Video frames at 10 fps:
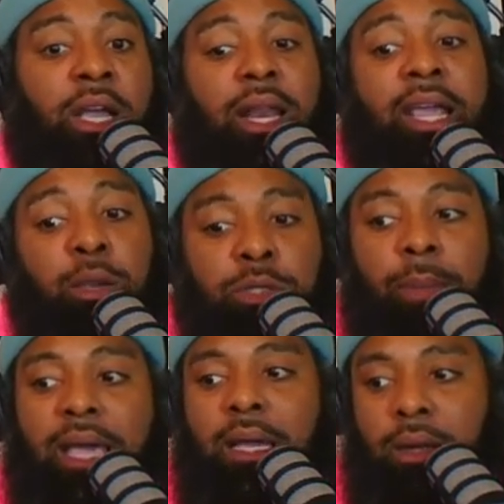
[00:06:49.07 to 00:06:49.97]
Like he was
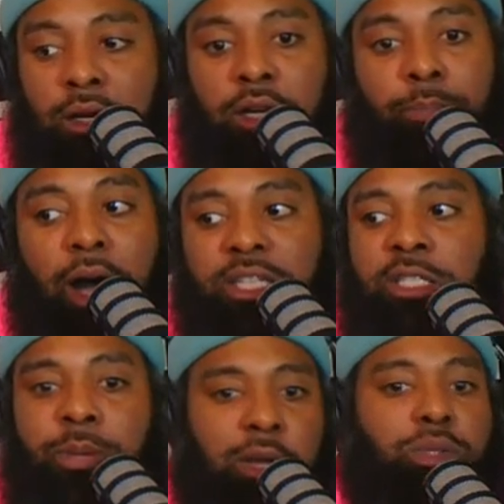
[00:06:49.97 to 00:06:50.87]
making good punches,
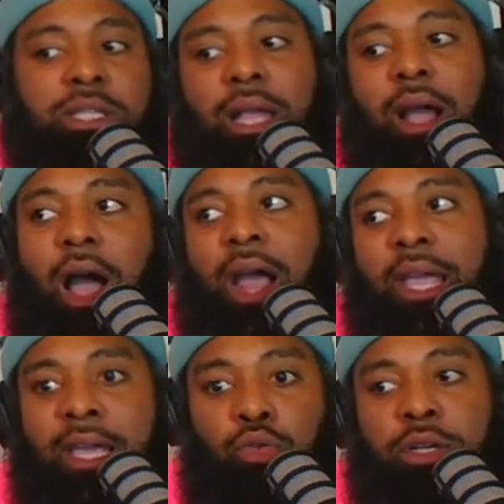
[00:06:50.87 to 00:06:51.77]
but it was just like, all right, yeah,
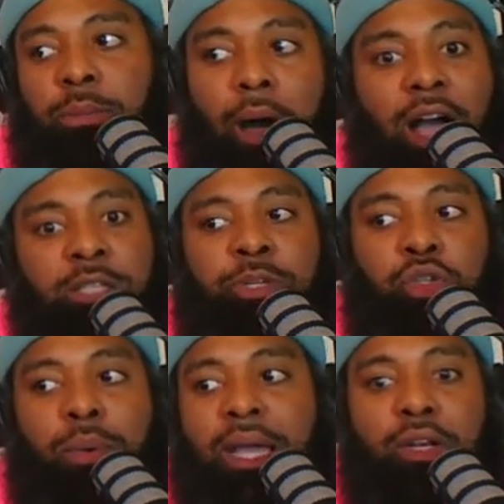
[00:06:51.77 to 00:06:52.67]
you can box, but
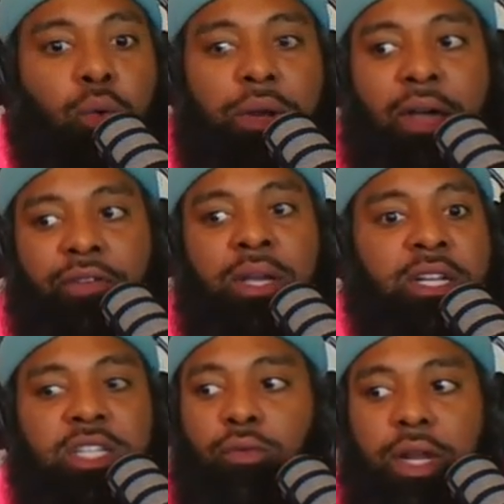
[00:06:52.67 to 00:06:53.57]
you ain't doing nothing
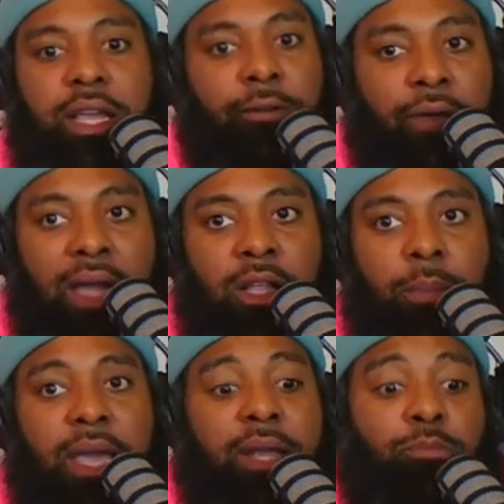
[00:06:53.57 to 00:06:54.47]
to really affect him.
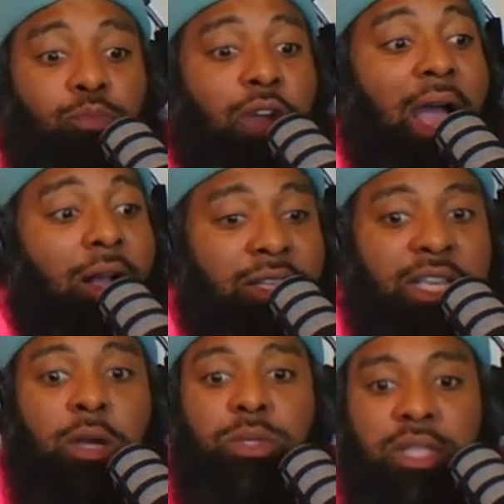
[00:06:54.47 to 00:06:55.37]
And Ryan
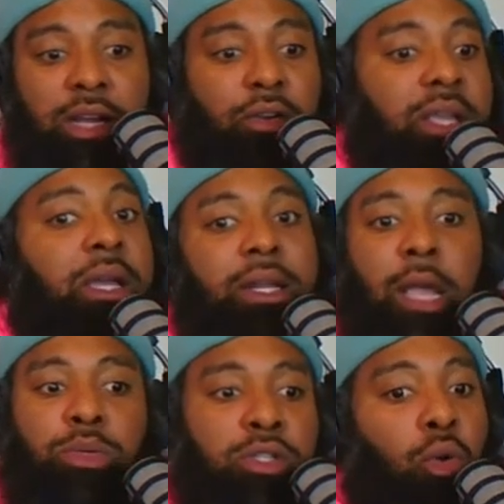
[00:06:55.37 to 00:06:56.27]
Garcia was literally, they
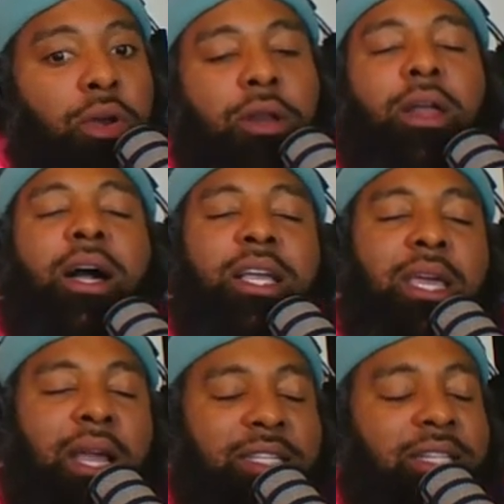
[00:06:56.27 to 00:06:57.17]
was doing it
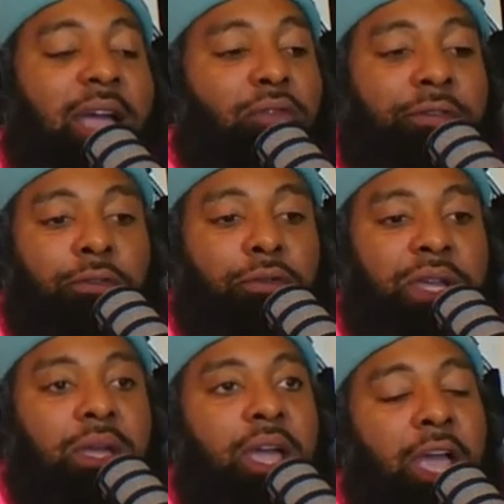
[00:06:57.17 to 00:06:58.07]
again, like I said, that
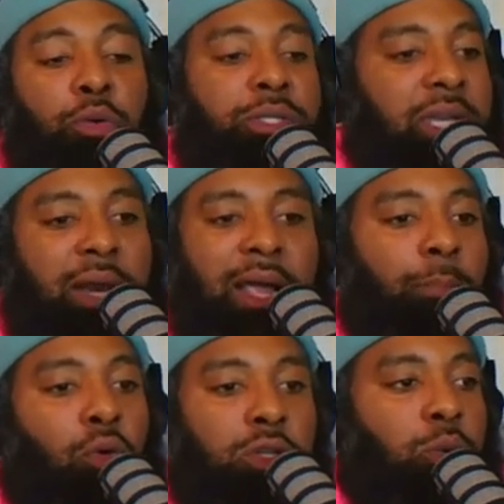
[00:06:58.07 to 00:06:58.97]
referee, and you seen, like
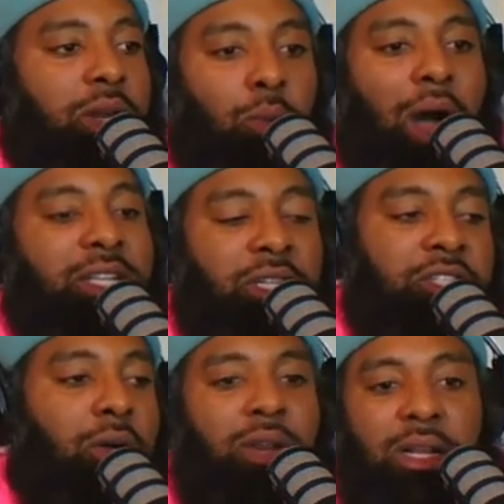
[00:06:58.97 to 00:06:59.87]
I'm on Twitter watching the
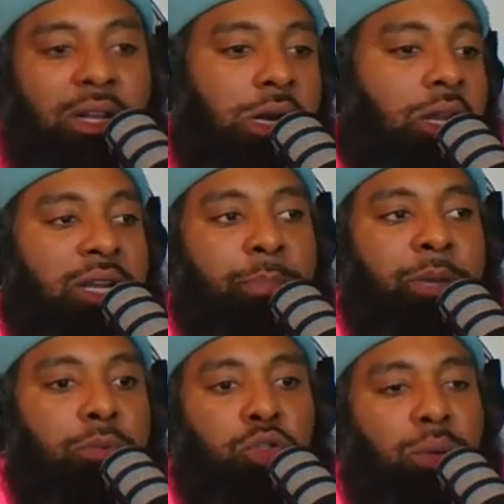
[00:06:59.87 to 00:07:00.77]
joint and literally looking at
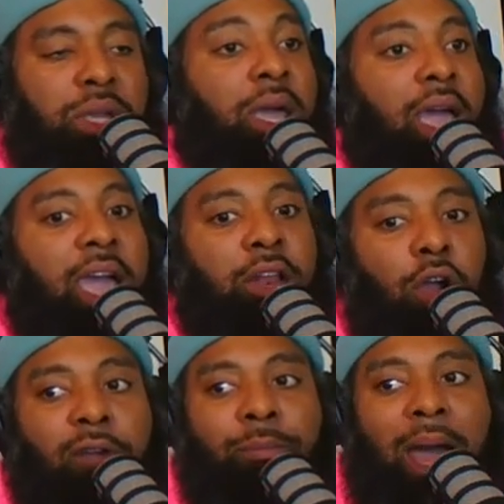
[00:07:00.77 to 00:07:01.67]
people tweet, and
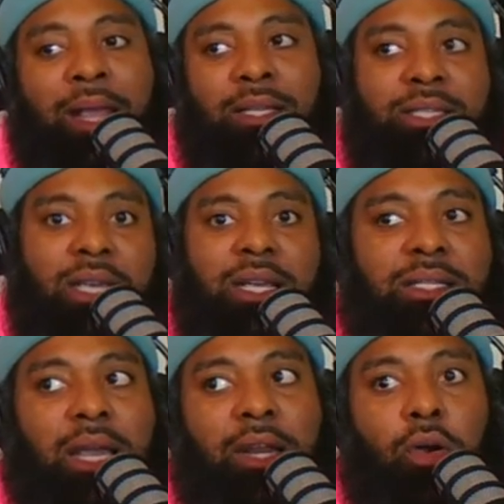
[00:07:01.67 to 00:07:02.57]
everybody can sit
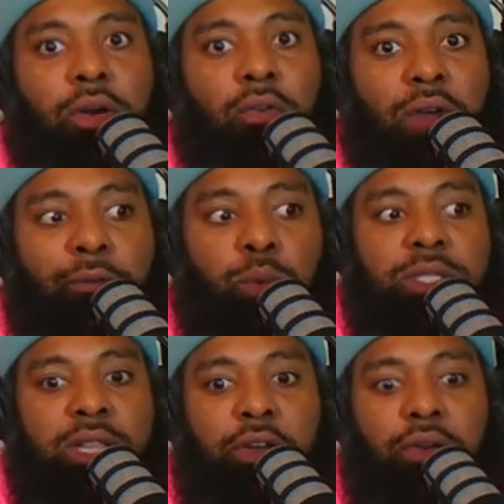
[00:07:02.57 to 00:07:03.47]
say like, oh, the ref
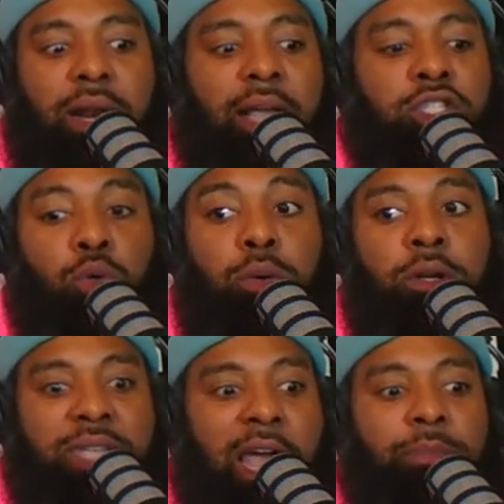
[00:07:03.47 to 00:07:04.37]
was literally like 2 of them
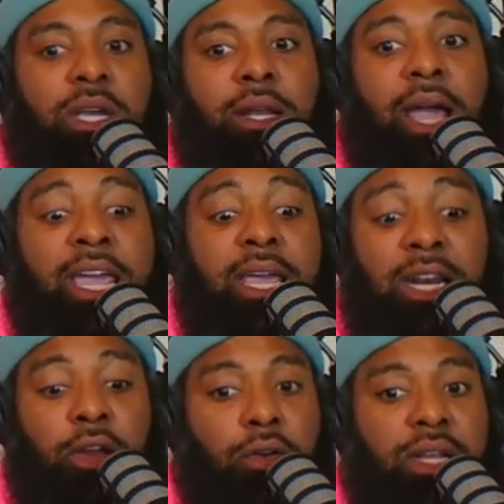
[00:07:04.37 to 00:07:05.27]
times, like he
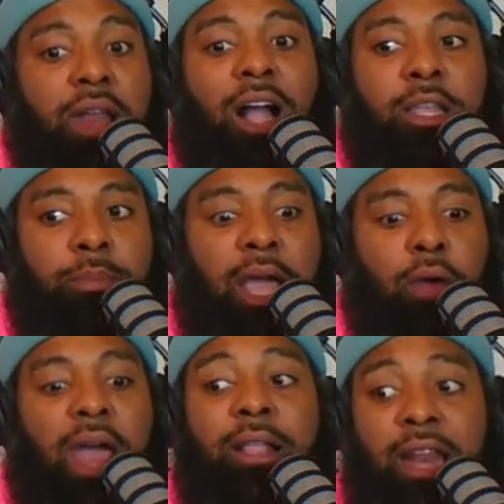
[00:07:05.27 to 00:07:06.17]
literally knocked him
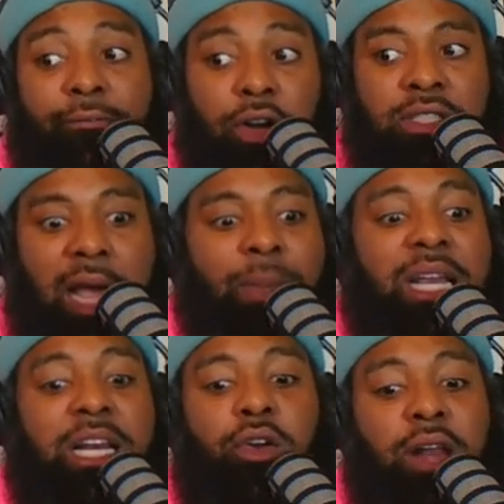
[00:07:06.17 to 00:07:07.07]
down. After that first time, he
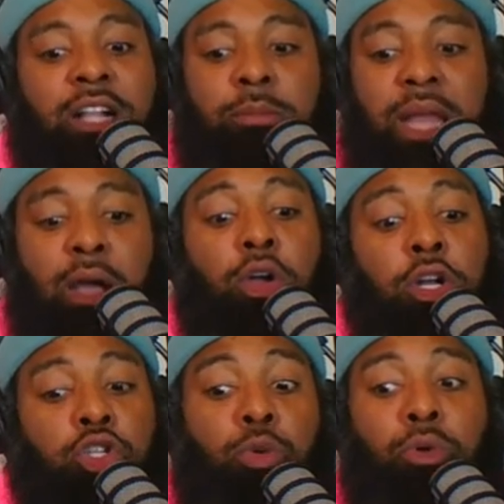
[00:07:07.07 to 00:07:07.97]
literally knocked him down
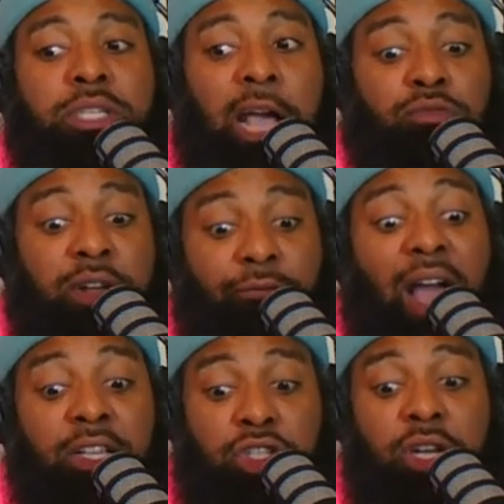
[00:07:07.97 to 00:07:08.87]
2 more times. The
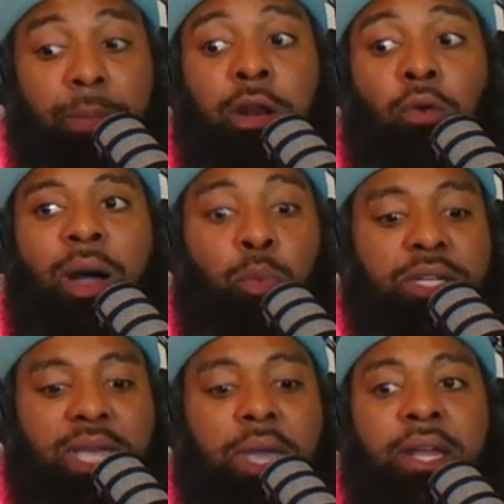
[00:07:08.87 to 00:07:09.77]
fight should have been over. I
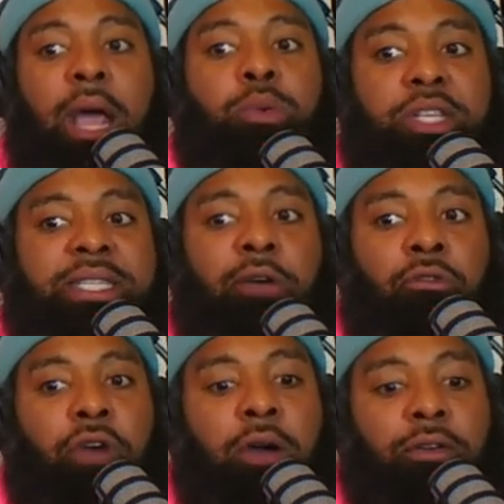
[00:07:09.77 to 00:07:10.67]
want to say that was the
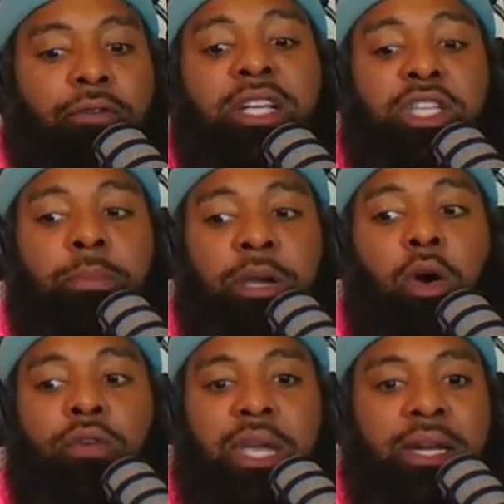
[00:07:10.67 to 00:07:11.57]
7th round. The fight should have been
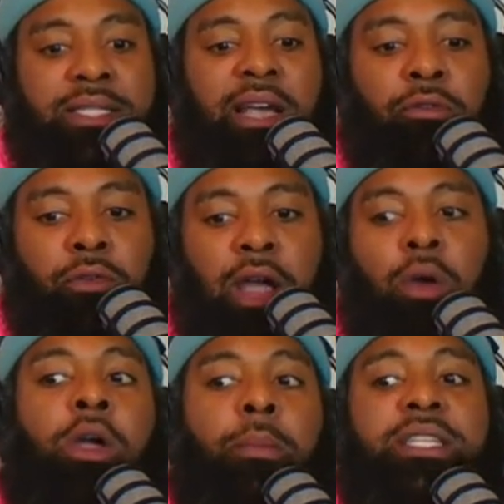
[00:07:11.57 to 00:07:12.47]
over in the 7th
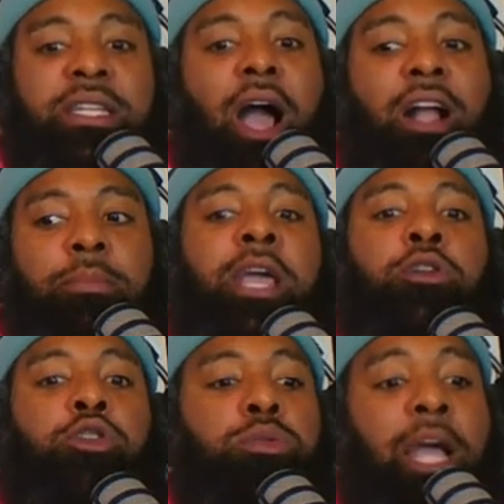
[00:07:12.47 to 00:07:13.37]
round because he knocked him
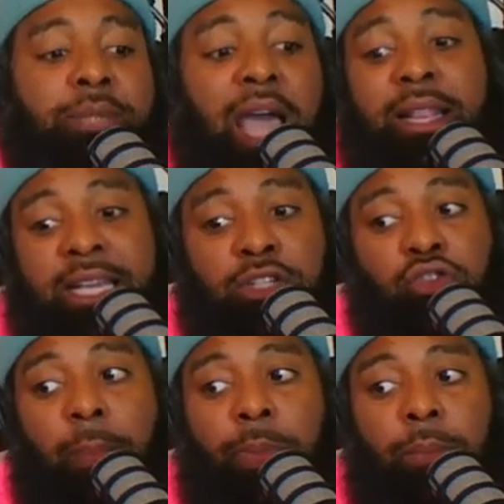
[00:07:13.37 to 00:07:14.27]
down 2 times after he
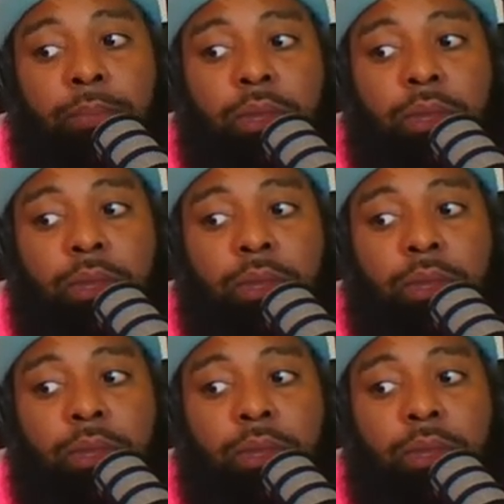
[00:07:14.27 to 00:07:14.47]
dropped him.